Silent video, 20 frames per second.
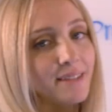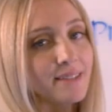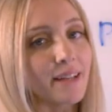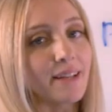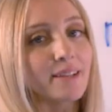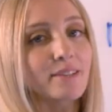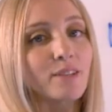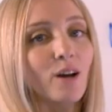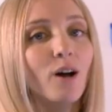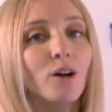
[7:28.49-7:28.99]

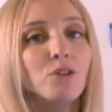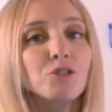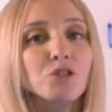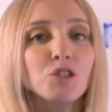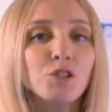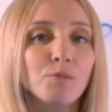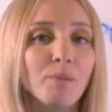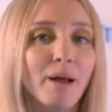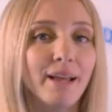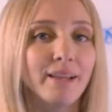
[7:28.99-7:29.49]
sets also
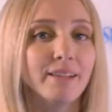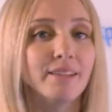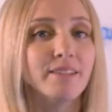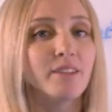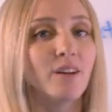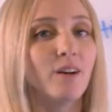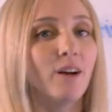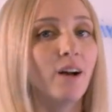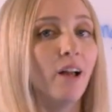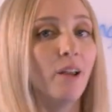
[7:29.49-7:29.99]
depends
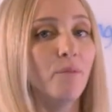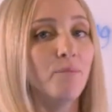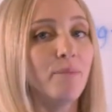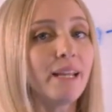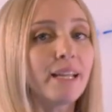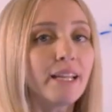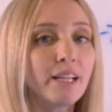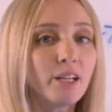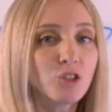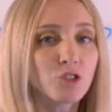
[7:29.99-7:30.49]
on
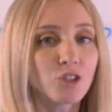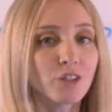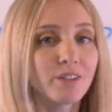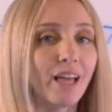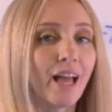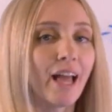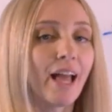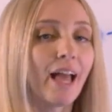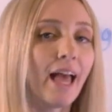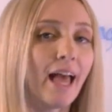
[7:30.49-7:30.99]
making sure
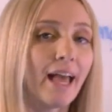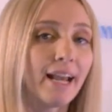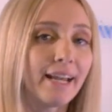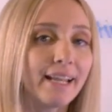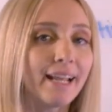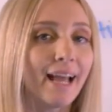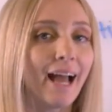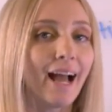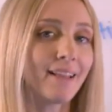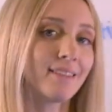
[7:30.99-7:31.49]
that
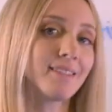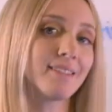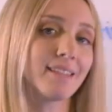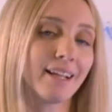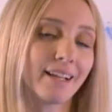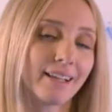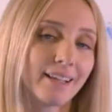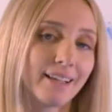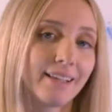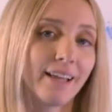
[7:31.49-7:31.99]
any ad
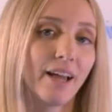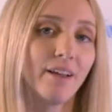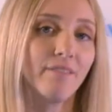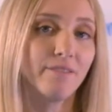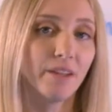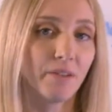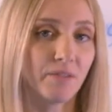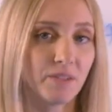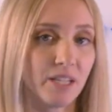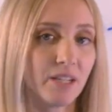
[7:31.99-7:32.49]
set can get
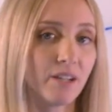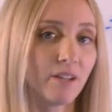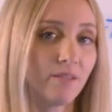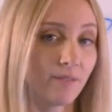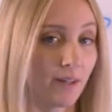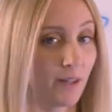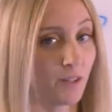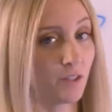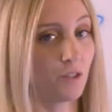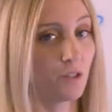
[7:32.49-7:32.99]
50
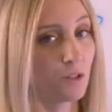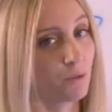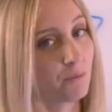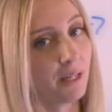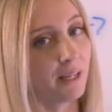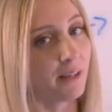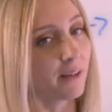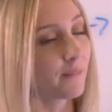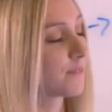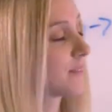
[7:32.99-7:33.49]
conversions a
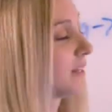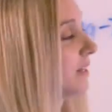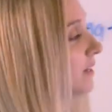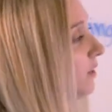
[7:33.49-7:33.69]
week,